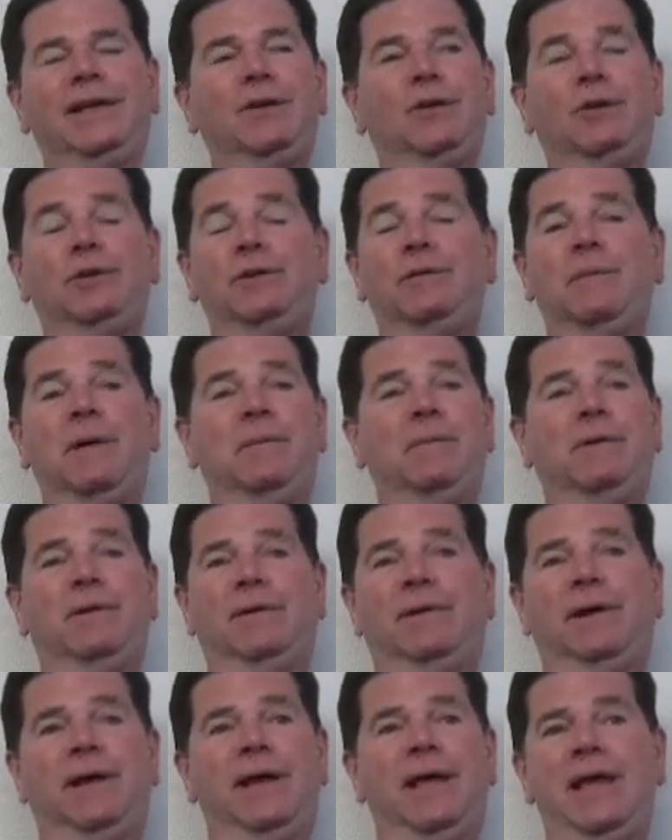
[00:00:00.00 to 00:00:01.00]
can only
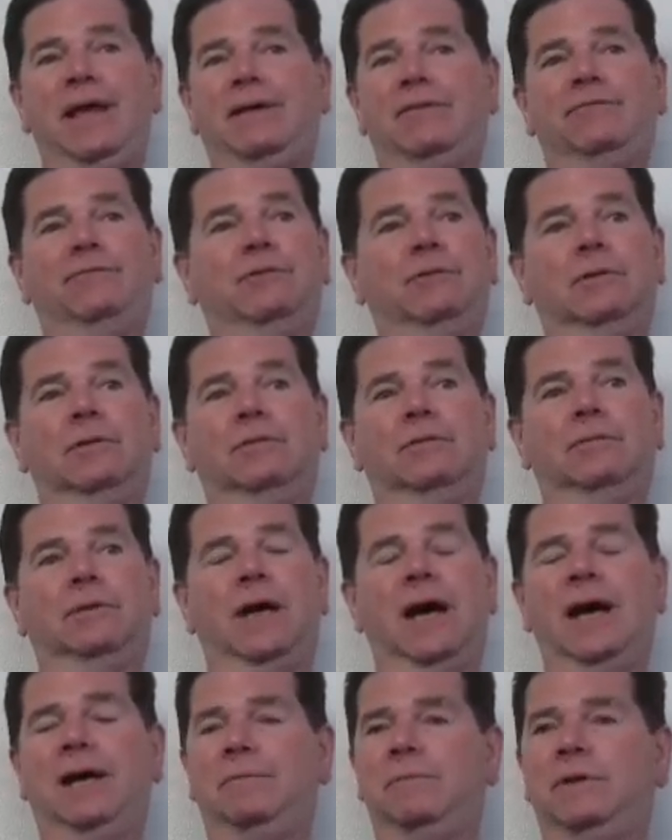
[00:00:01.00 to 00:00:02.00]
remember a handful of
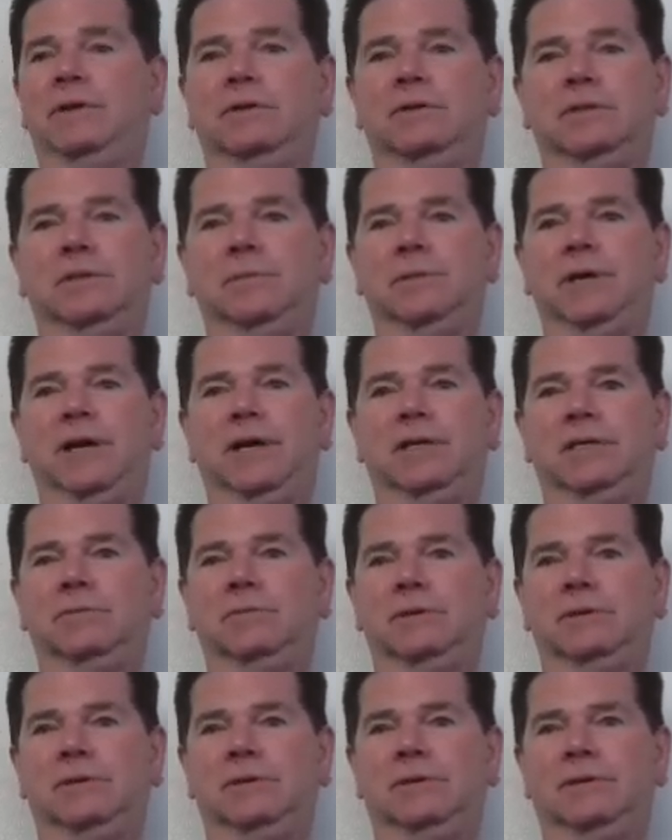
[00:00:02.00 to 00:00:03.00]
hot meals, to be honest
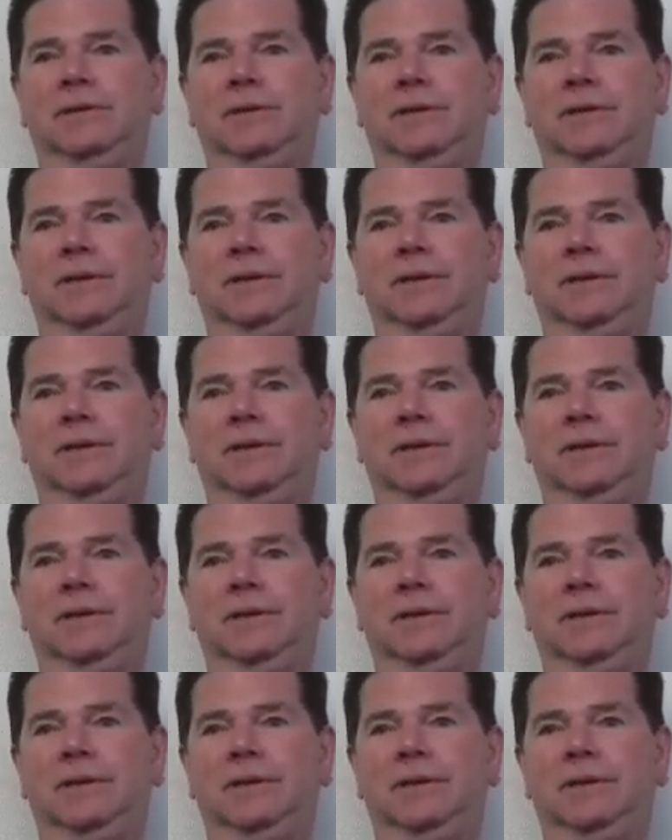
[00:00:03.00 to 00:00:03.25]
with you.